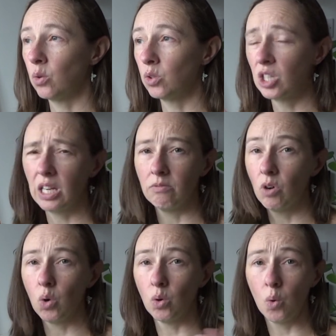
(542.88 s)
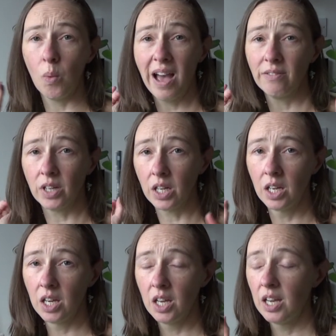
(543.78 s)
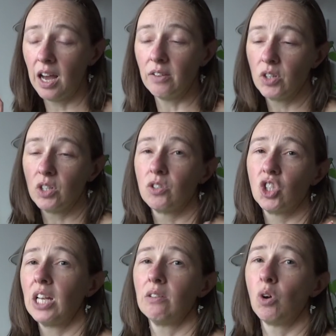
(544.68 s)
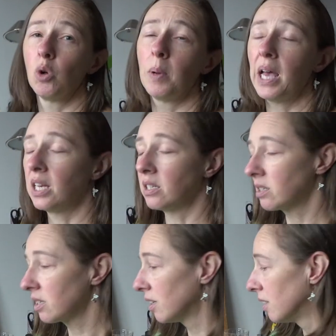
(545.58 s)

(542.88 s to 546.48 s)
or jelly roll or whatever. I've heard jelly roll pens.